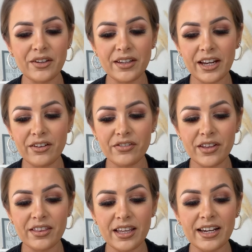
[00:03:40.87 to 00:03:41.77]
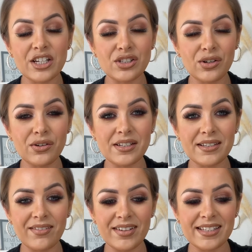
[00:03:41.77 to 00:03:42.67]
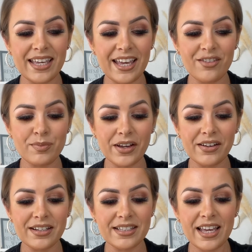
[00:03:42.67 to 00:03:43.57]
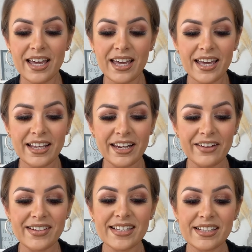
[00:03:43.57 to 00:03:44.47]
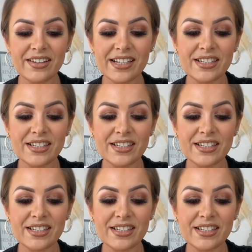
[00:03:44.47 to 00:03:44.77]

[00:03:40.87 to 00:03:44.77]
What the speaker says: you know, for the initial orders I received, because, you know, it's a